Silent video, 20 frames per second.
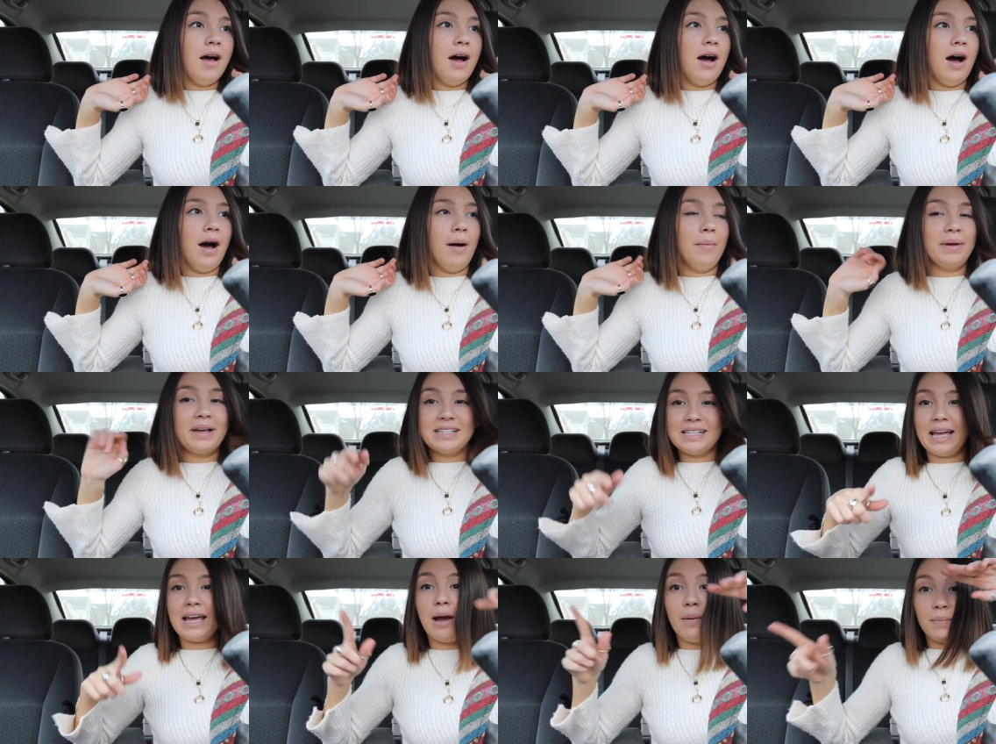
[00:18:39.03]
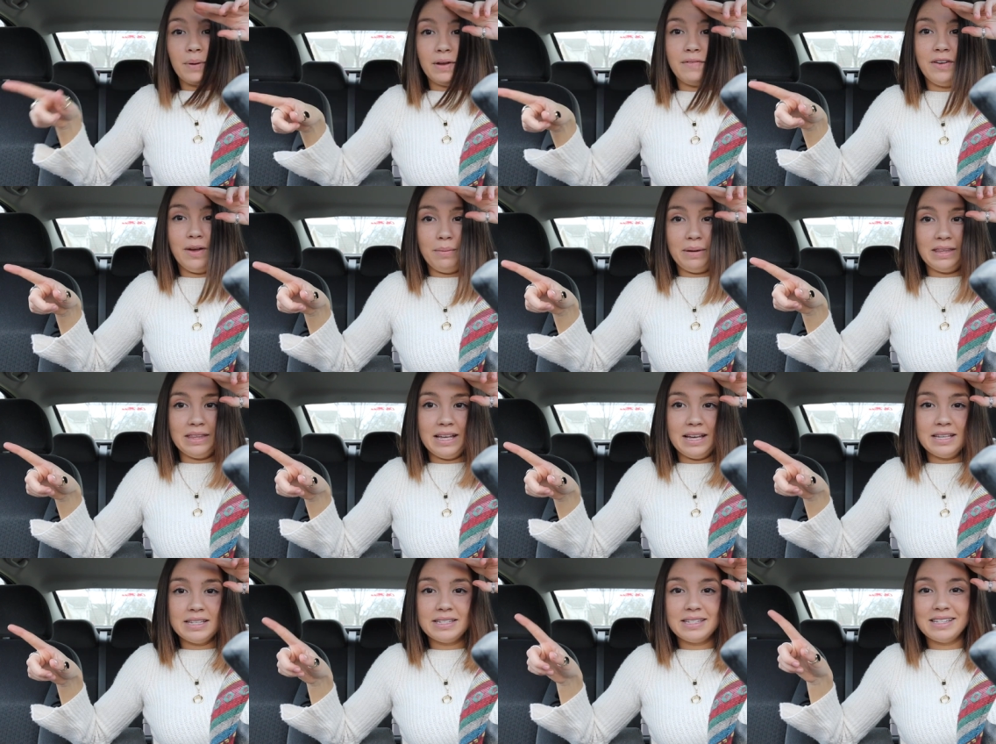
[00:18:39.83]
Um, because I am pre-filming
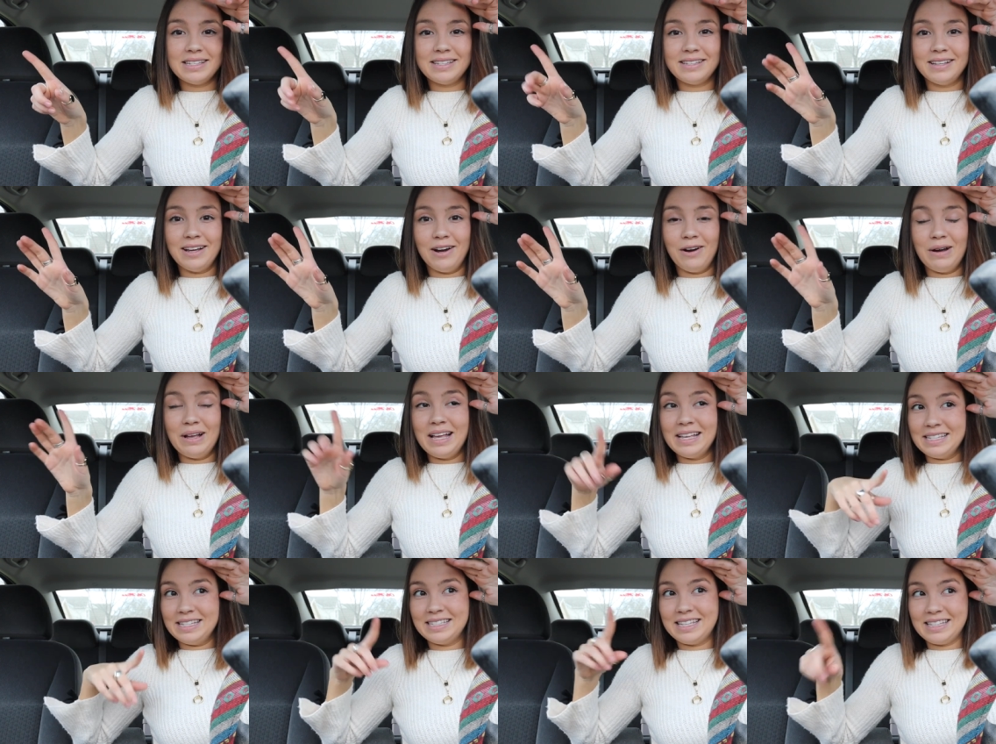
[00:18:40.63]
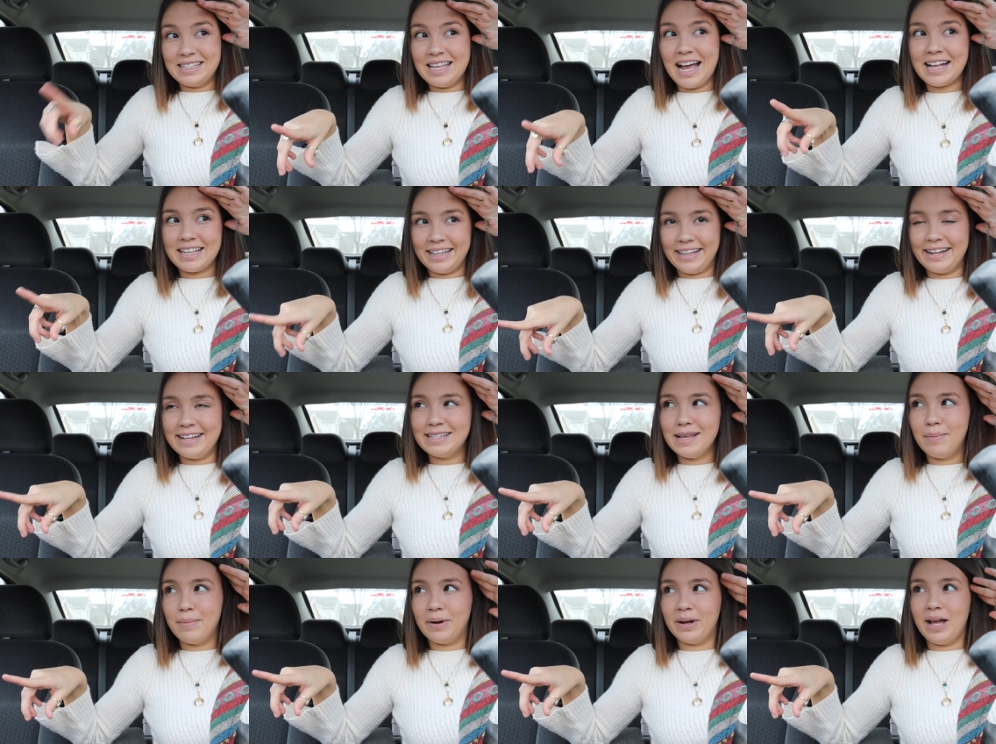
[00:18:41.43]
this, so it isn't technically
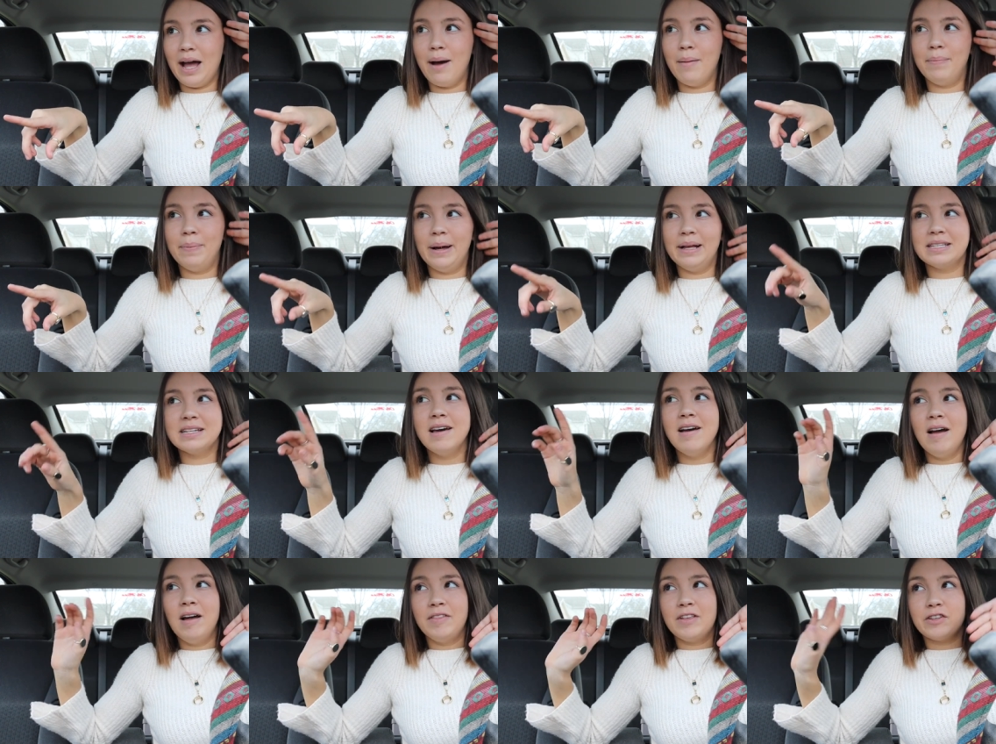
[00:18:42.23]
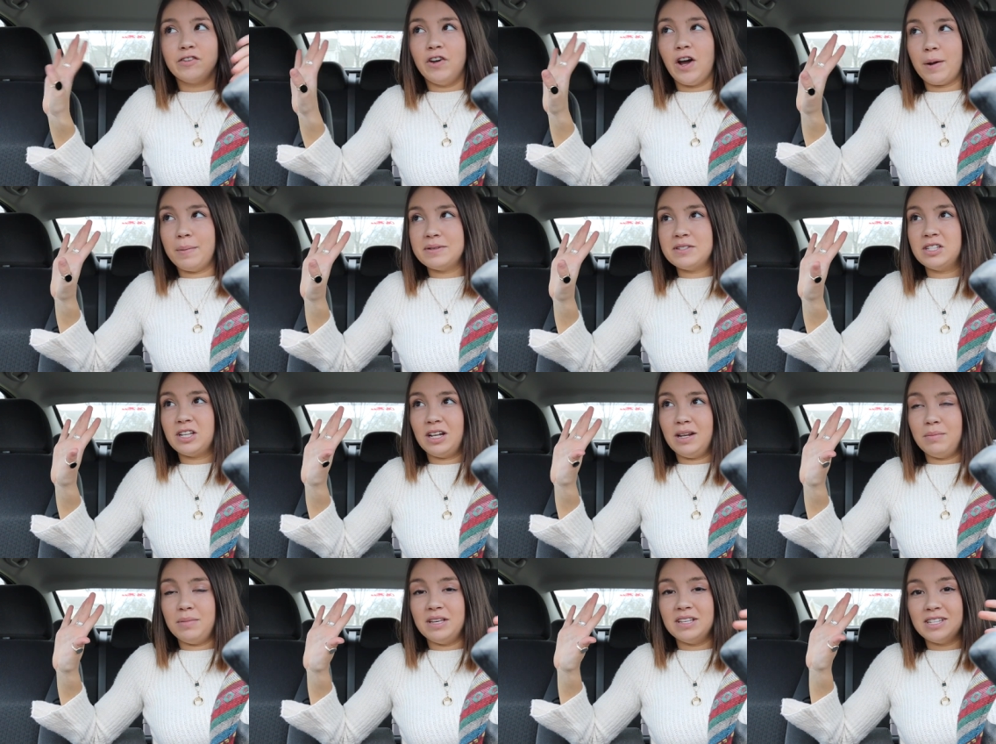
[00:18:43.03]
December yet, but this Vlogmas is
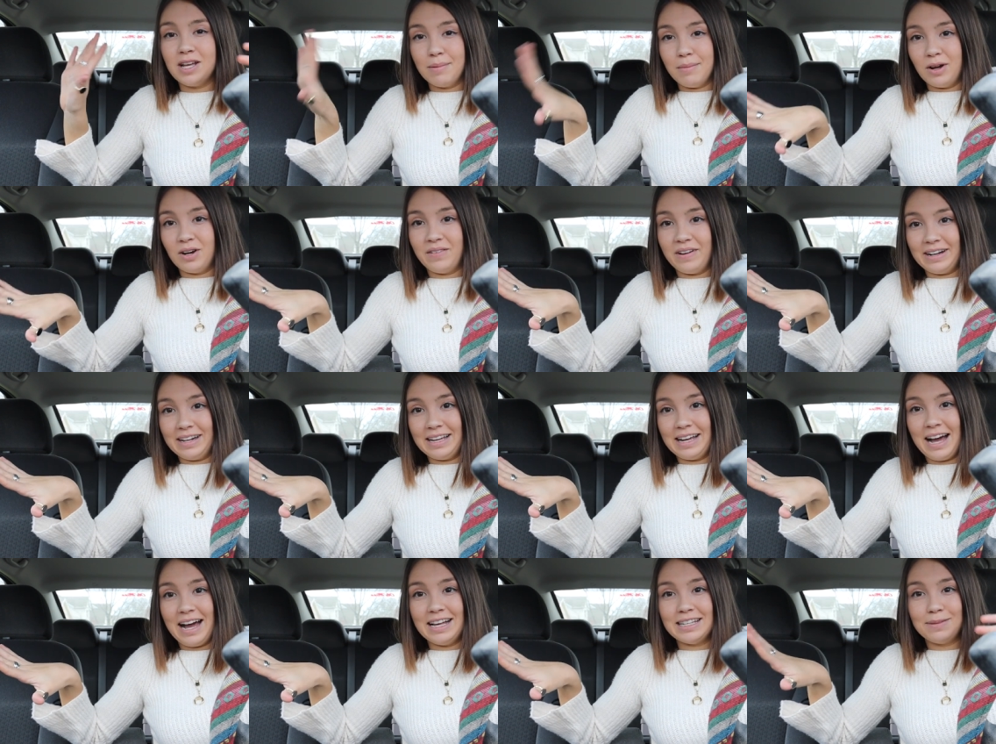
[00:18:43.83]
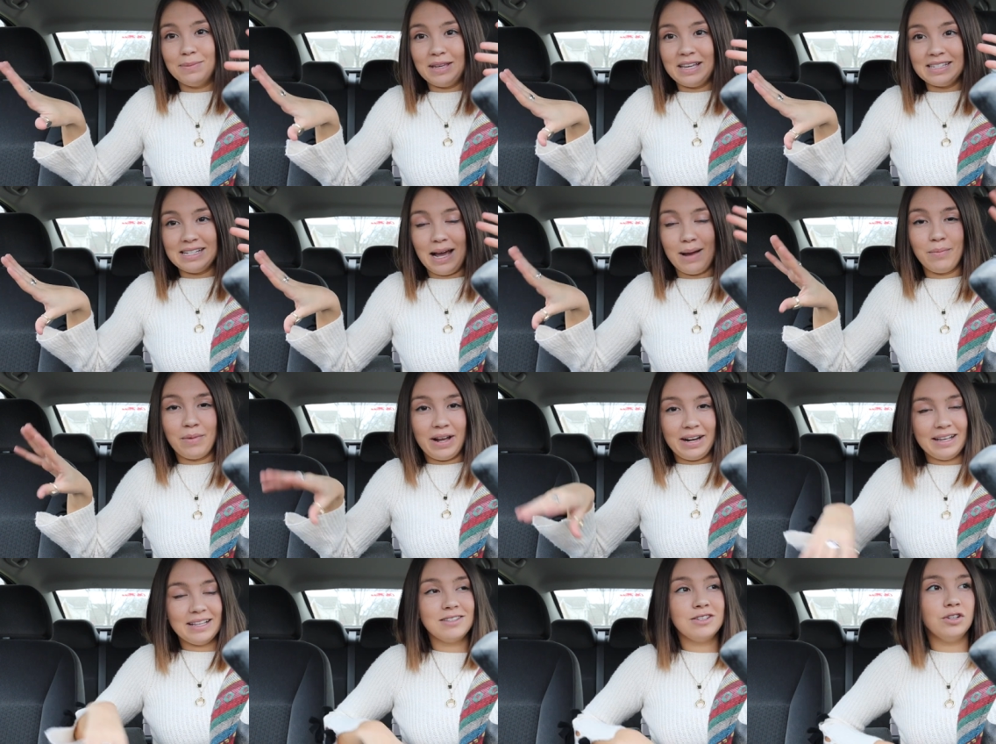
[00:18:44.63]
going to be so motivating, guys, because I'm
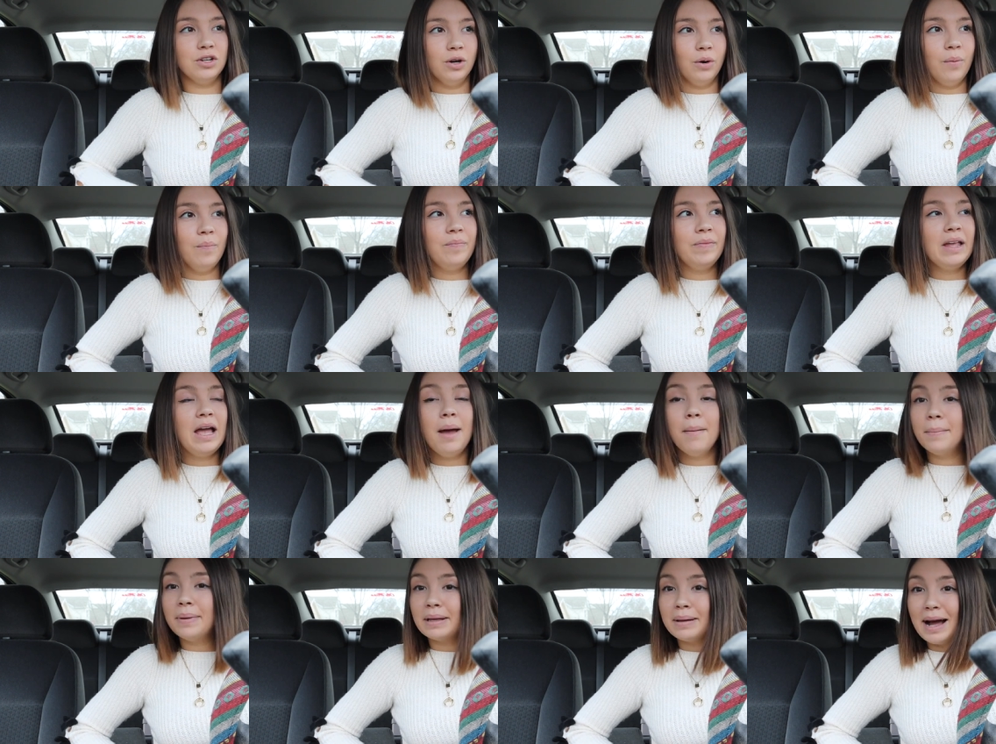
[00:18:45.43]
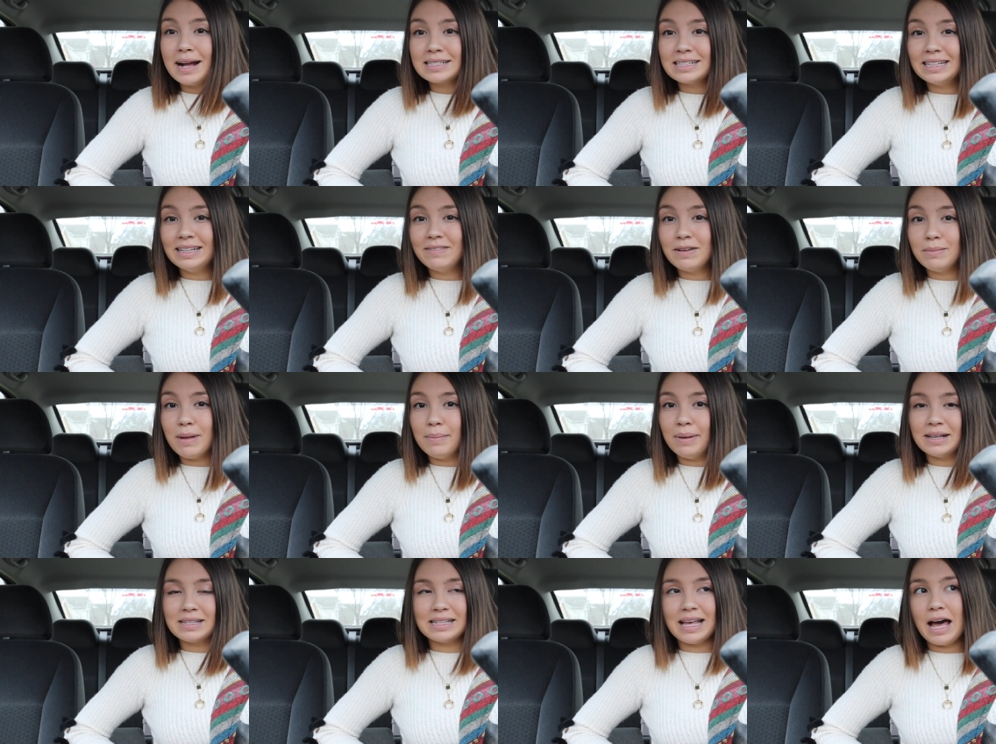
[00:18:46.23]
ready to be back to living
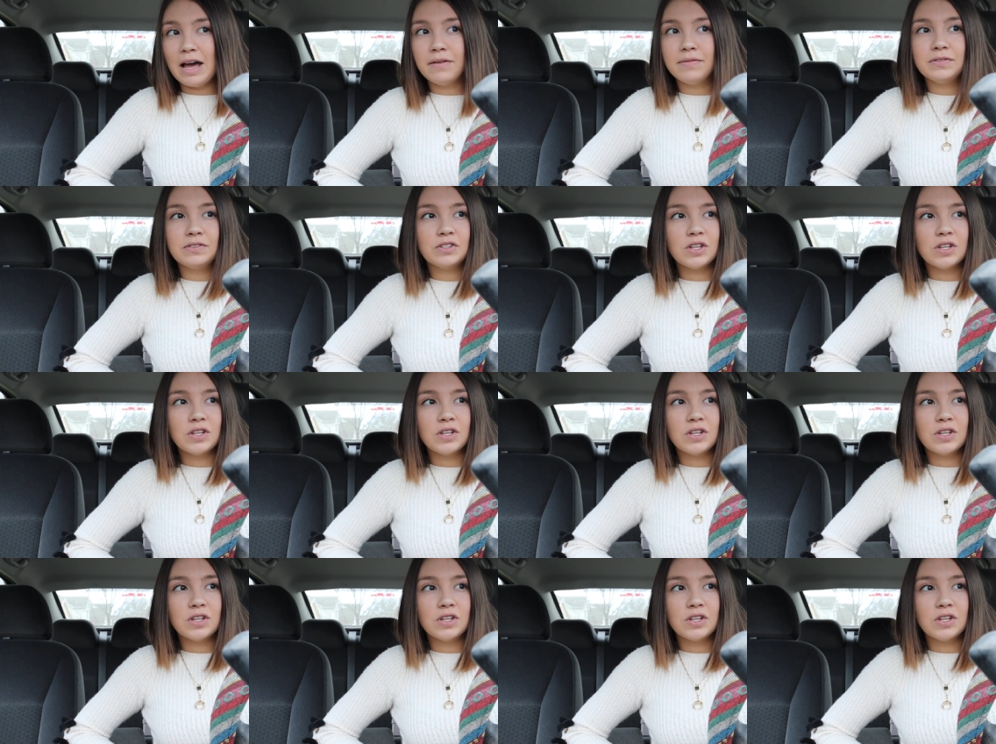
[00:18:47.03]
my best life.